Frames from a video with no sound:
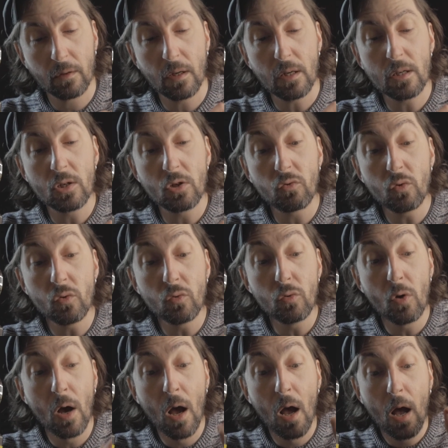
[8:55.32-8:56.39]
It
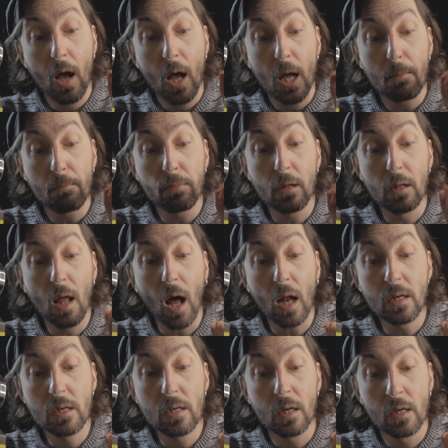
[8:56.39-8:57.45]
drew
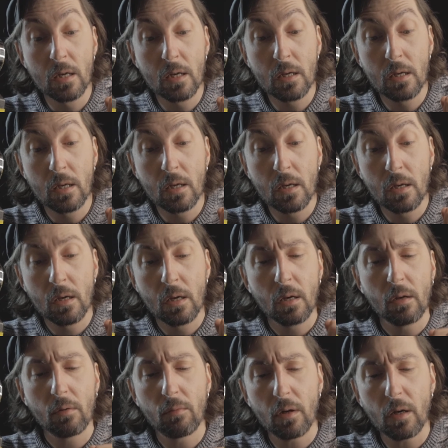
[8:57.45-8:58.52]
blood.
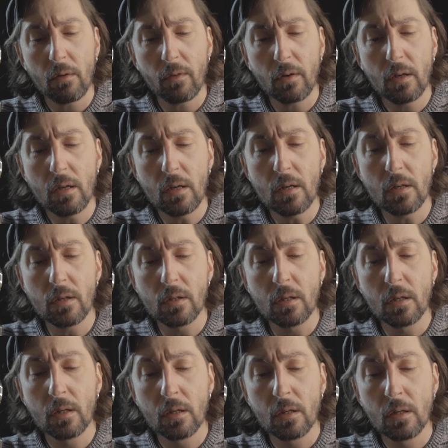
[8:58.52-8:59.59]
Wherever he
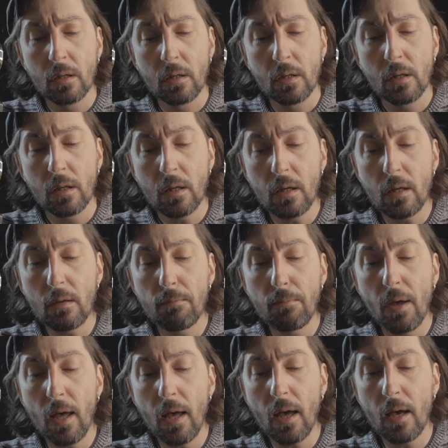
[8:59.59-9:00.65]
is, he
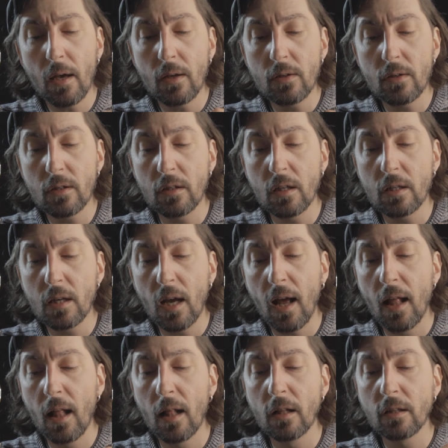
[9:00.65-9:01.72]
bears the
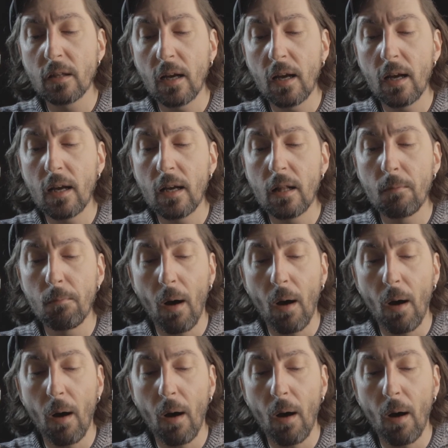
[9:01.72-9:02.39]
telltale